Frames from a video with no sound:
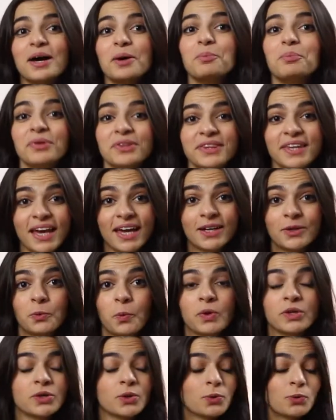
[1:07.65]
But then,
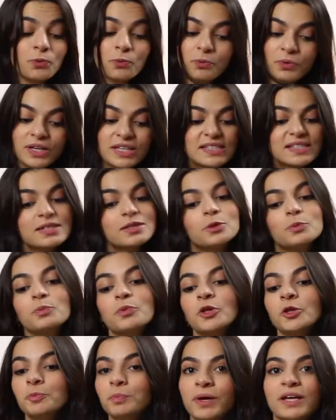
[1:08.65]
when a
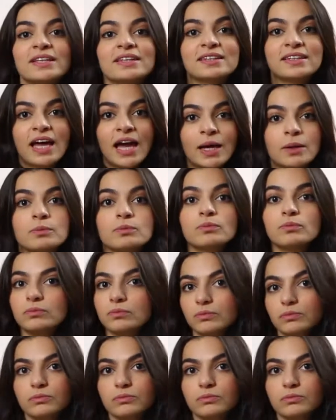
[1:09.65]
reasonable bedtime